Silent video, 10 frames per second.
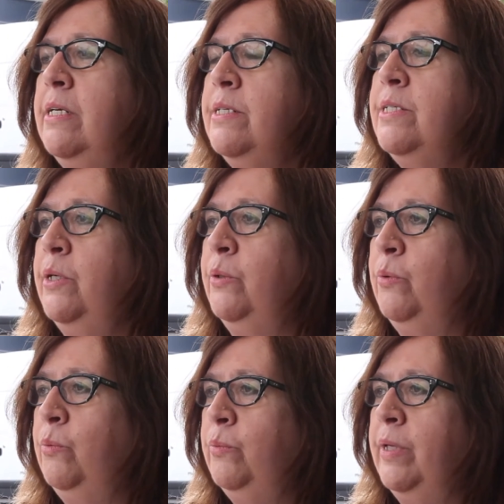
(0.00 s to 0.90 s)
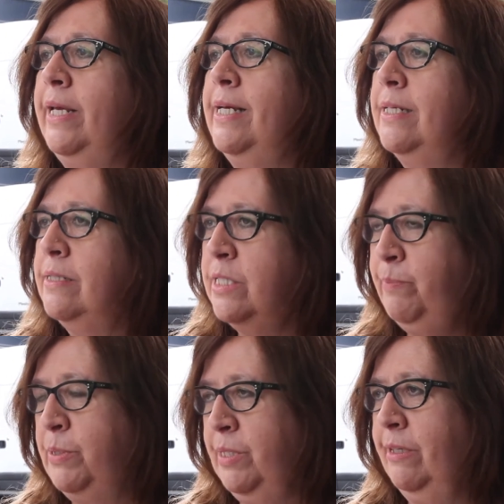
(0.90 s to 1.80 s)
So
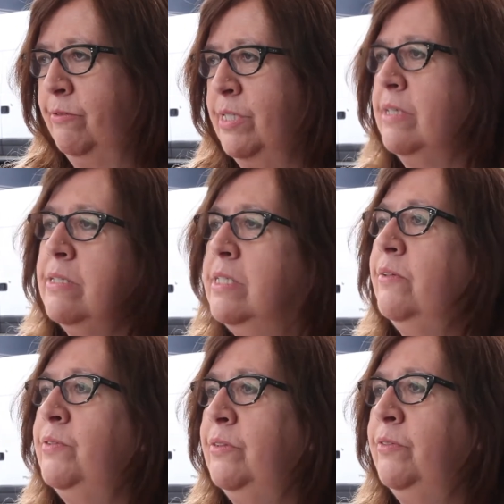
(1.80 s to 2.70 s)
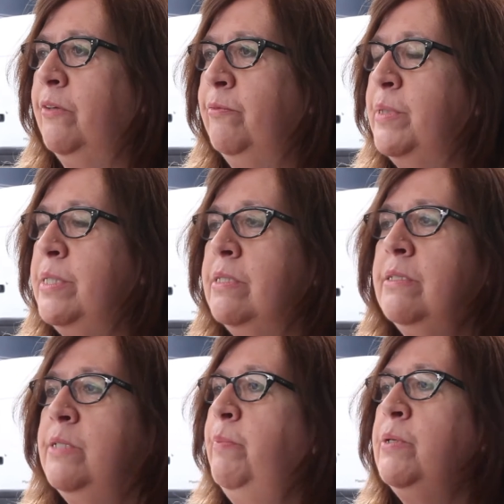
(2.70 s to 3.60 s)
supposing there is a Conservative government,
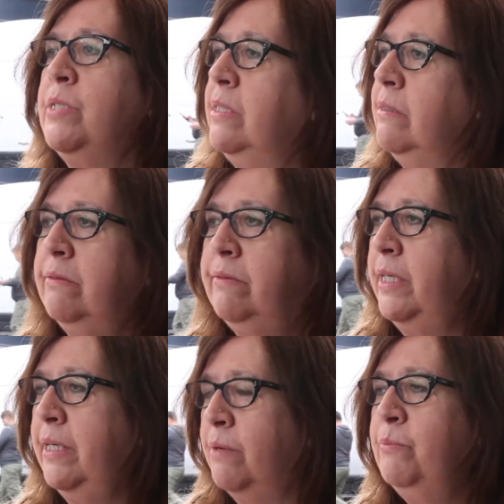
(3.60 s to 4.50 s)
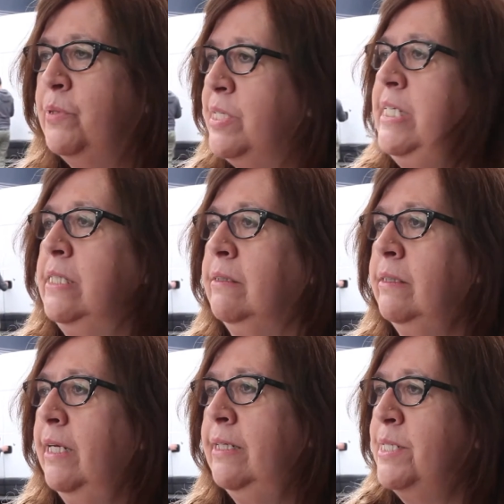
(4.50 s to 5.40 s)
supposing they come with a deal
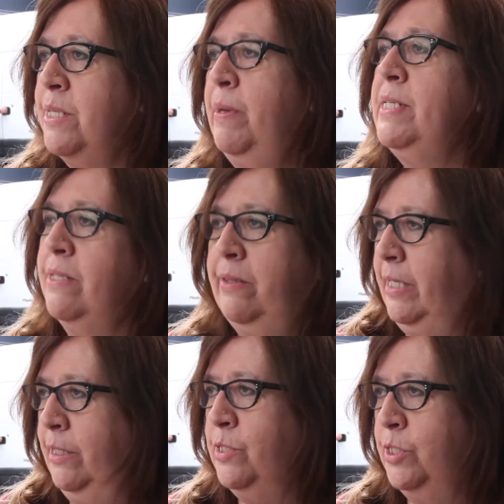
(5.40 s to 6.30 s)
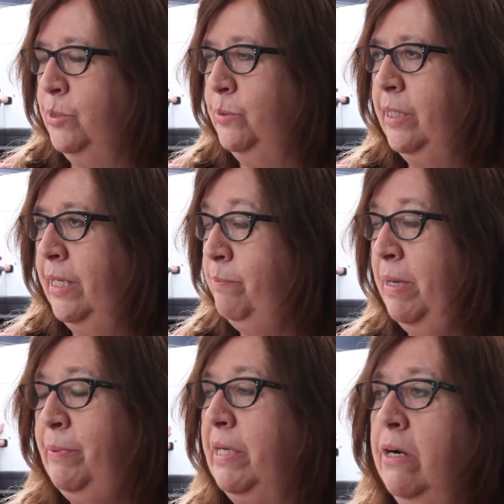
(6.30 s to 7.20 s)
and it's the best that they can do, it
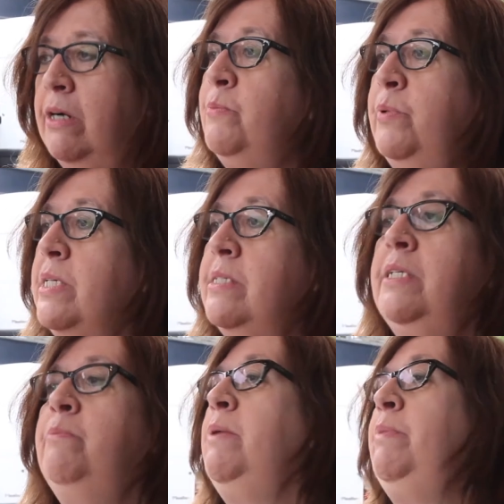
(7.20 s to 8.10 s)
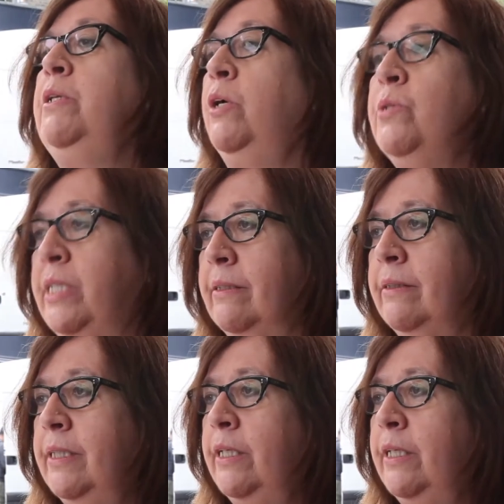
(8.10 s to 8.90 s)
may be a hard Brexit, it may be no deal.